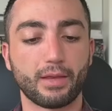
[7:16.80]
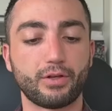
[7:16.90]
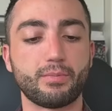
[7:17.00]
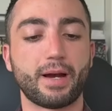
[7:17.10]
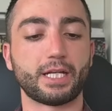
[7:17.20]

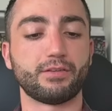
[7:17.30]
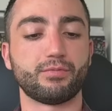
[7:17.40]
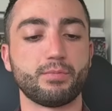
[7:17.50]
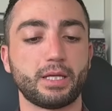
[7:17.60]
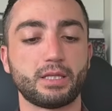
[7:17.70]
that might
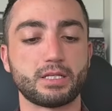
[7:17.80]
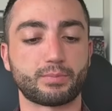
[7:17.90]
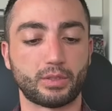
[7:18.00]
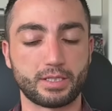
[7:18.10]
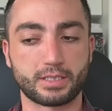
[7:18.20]
have made this
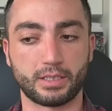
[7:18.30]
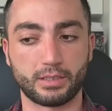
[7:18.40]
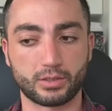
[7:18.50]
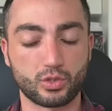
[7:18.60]
person